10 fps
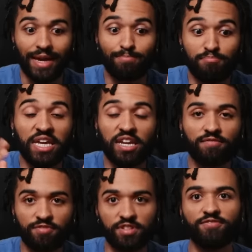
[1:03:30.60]

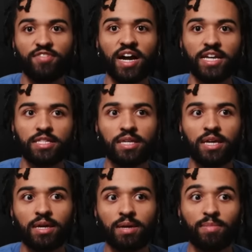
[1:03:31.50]
meaningfully fight.
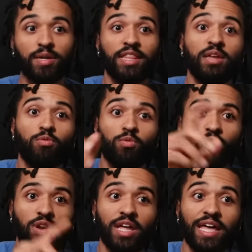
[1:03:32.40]
Uh, and then
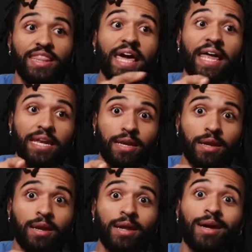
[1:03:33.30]
and then
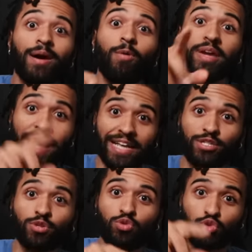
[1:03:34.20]
we
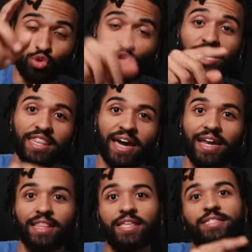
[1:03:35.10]
ask you to look at
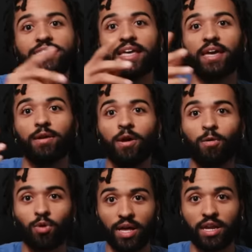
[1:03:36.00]
that and then say,
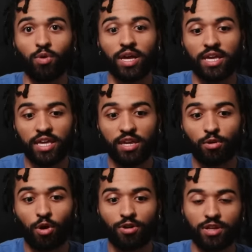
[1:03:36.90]
well, anyway,
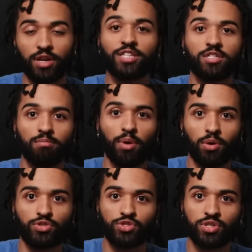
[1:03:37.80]
here are the nuts and
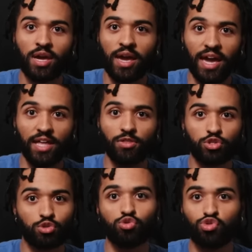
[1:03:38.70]
bolts and the
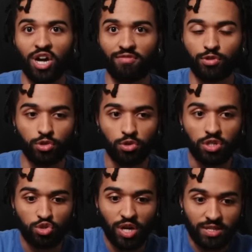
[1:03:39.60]
screwdriver. So you
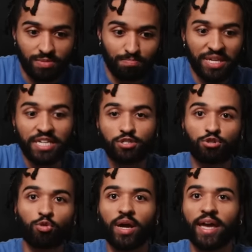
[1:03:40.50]
can try to piece
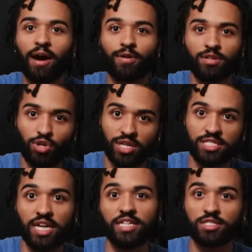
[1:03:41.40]
your way out and try to
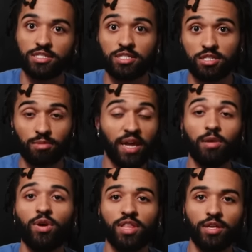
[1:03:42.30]
change the system
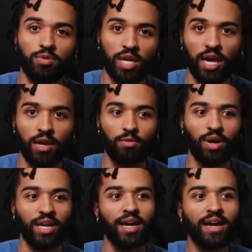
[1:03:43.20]
any way that you can,
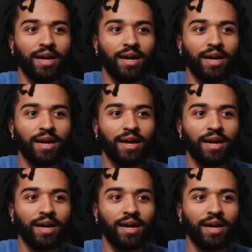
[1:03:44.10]
right?